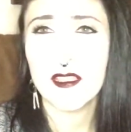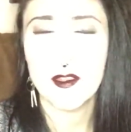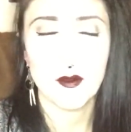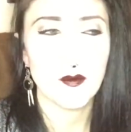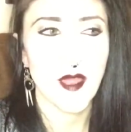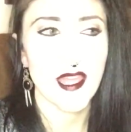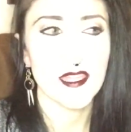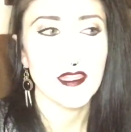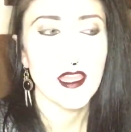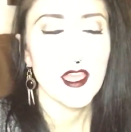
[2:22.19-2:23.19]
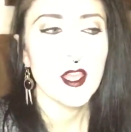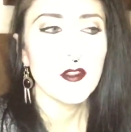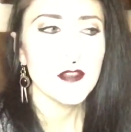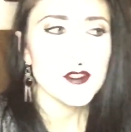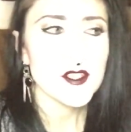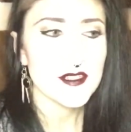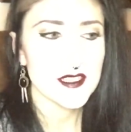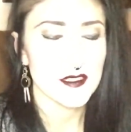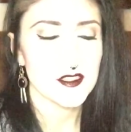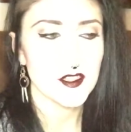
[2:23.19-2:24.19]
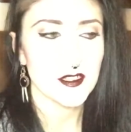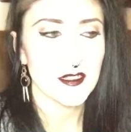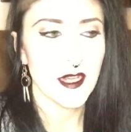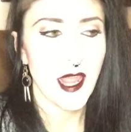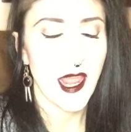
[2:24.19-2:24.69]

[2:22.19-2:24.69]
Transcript: You know, my future is uncertain,